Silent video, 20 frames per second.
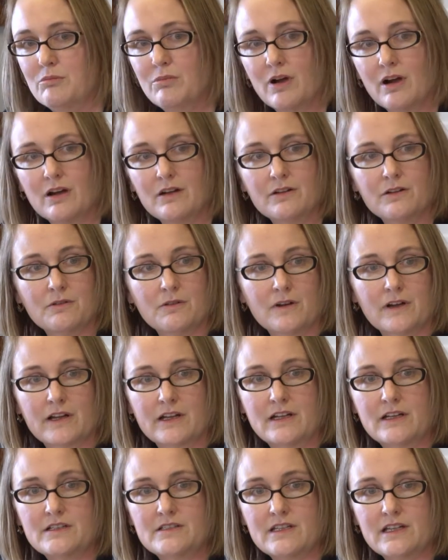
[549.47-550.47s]
partner
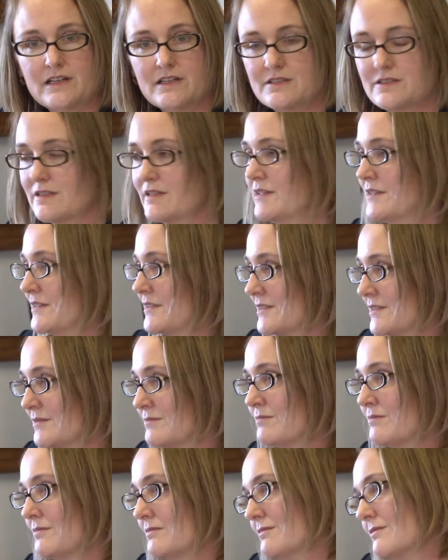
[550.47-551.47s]

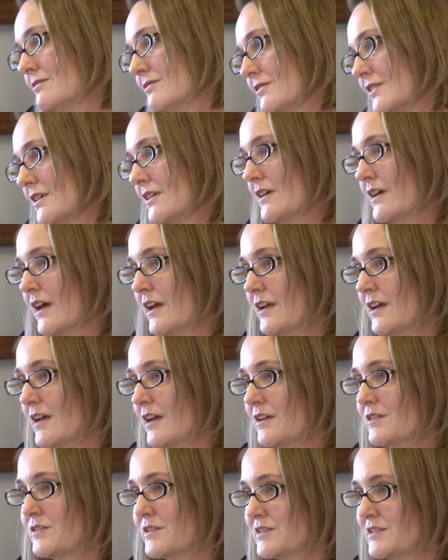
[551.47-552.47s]
organizations, really
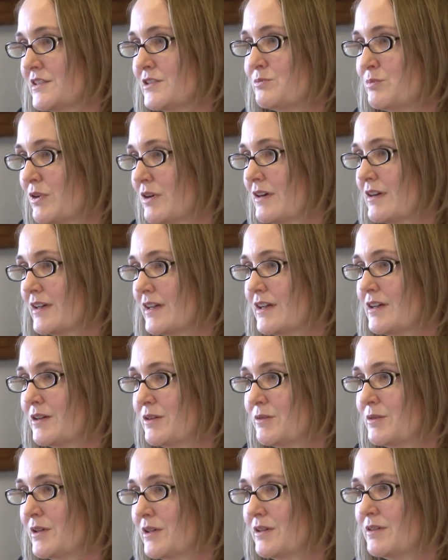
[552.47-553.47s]
any interested party
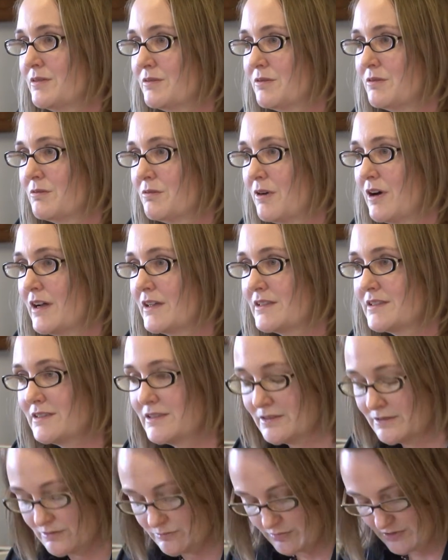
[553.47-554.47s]
who would want
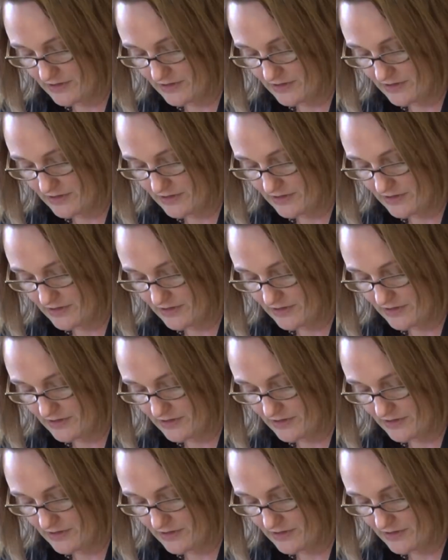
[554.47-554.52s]
to